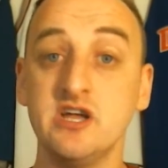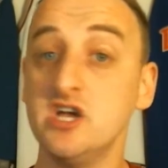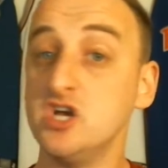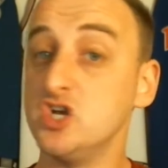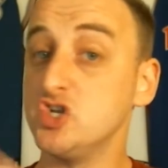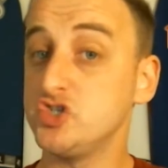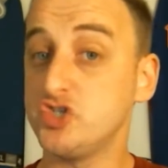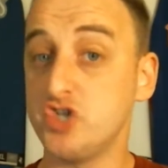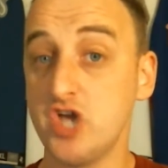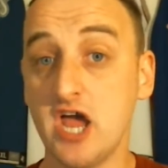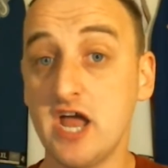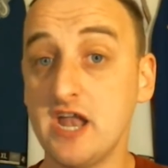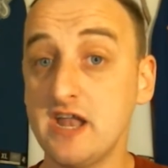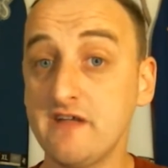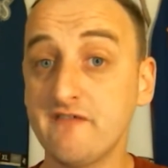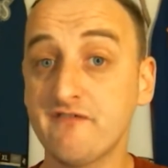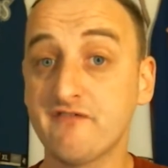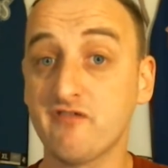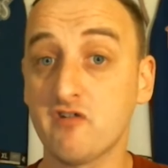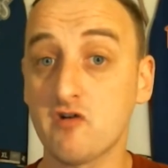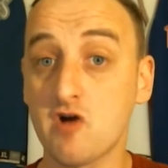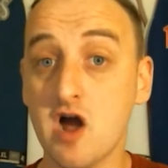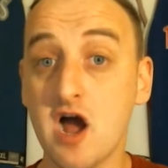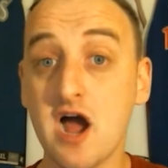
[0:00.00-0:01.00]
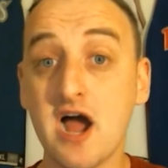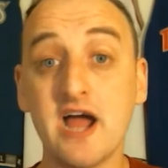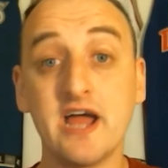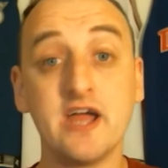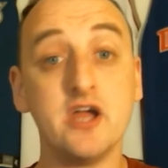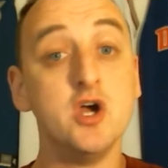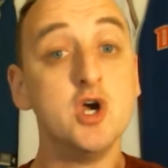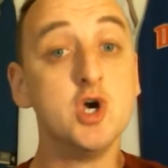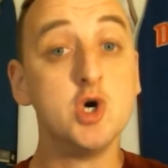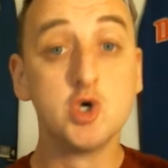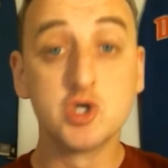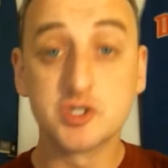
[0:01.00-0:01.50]
Channing Frye,
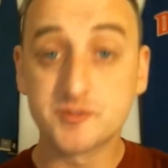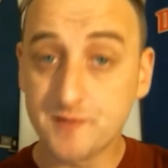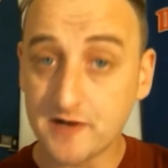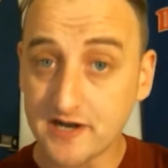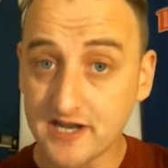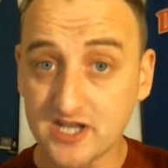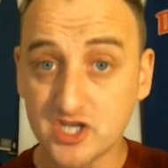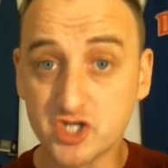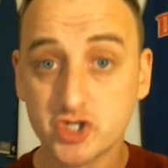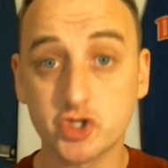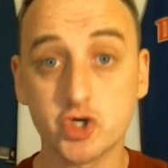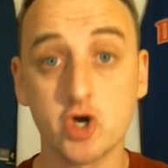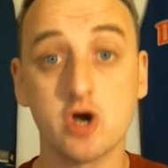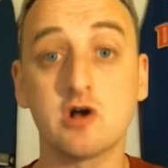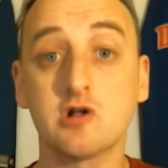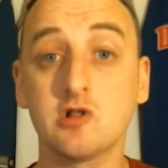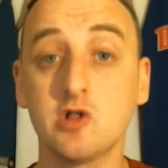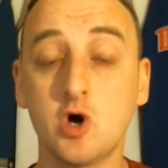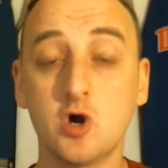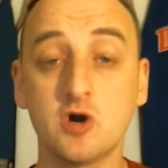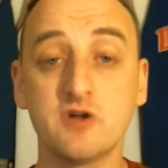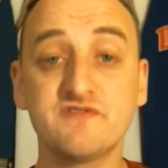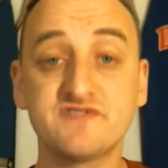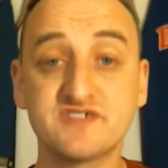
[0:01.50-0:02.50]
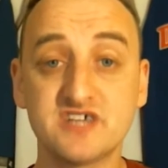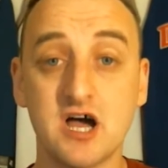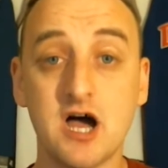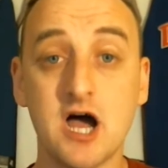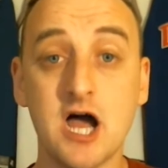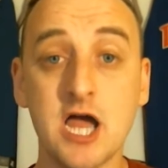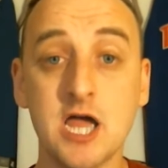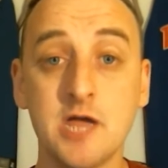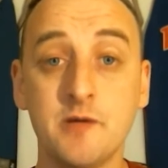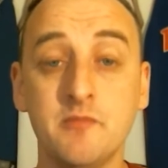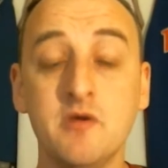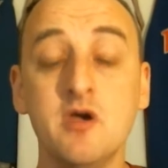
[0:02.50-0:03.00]
who spent a chunk load of
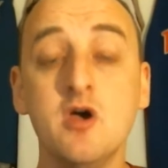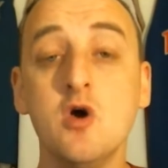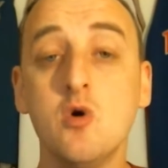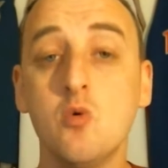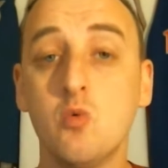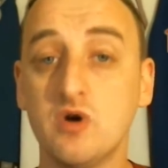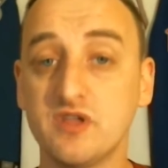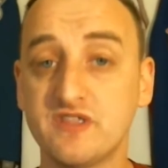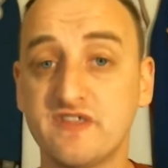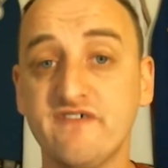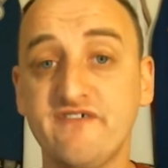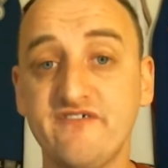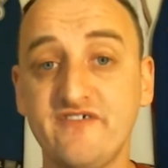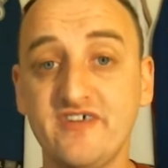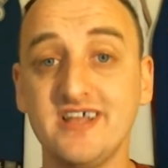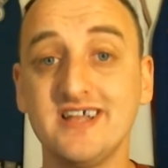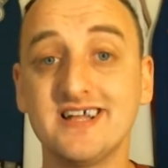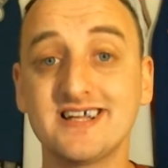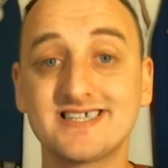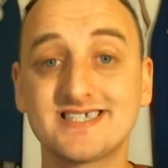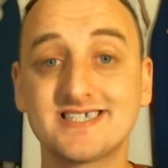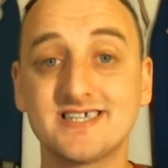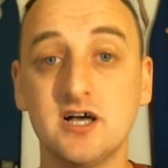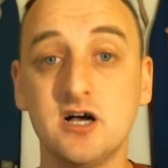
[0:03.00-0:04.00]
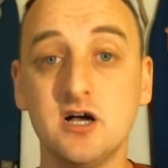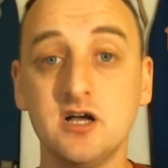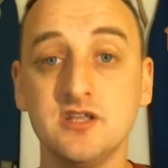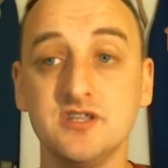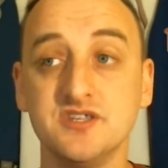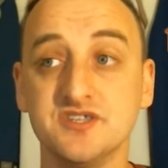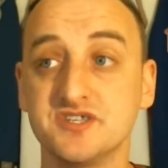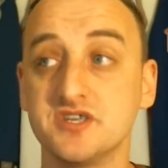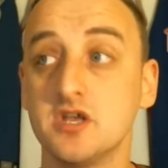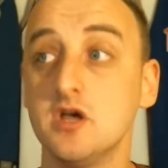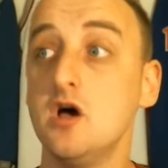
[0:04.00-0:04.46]
time with the Phoenix Suns.